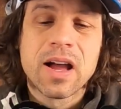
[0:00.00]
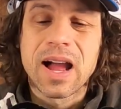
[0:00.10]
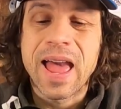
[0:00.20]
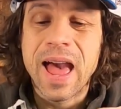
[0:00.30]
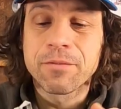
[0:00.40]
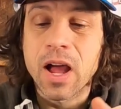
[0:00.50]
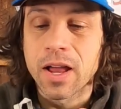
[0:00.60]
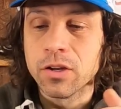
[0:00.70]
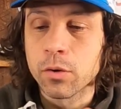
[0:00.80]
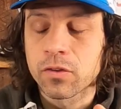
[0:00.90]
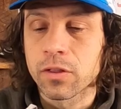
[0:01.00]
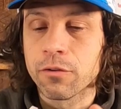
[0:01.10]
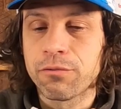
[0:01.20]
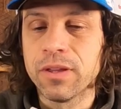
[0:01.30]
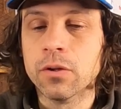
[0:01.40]
I have gotten used to the
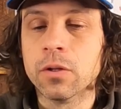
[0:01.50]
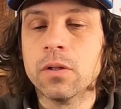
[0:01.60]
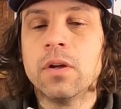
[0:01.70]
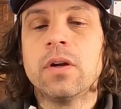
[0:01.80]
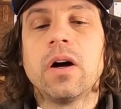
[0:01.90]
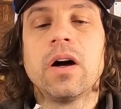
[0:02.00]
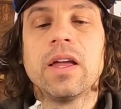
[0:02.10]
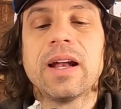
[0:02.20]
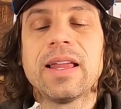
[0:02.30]
feel, and